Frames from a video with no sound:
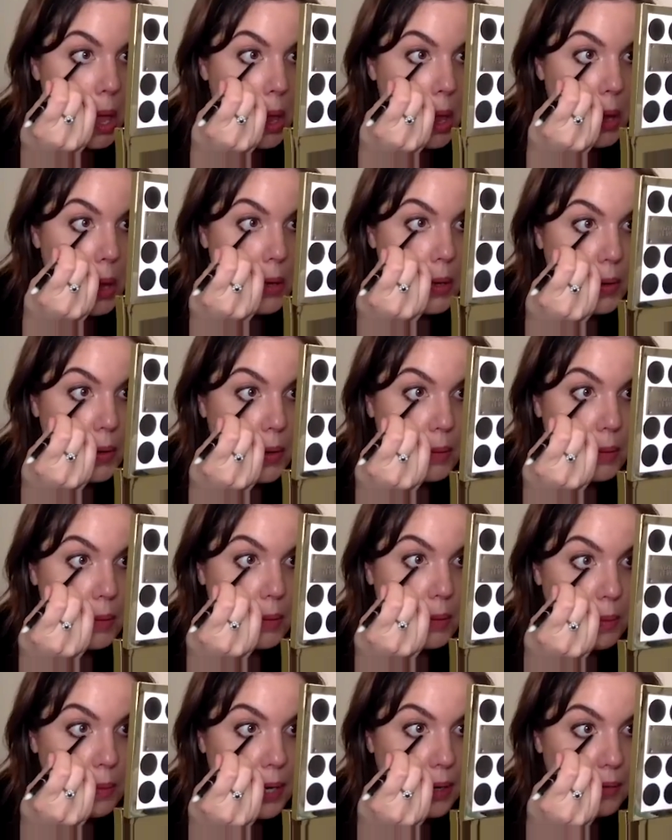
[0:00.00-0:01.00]
you
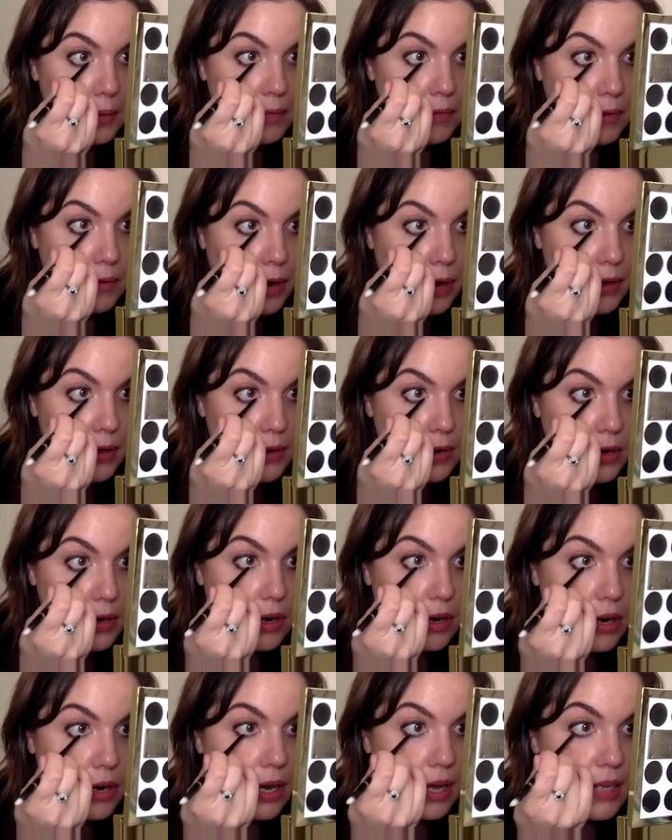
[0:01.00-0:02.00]
can bring it farther
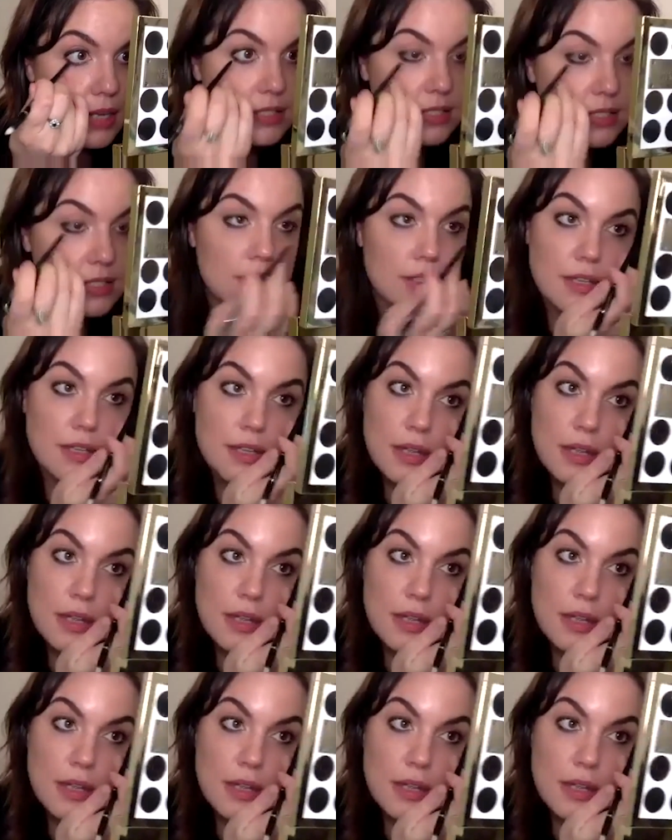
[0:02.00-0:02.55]
across.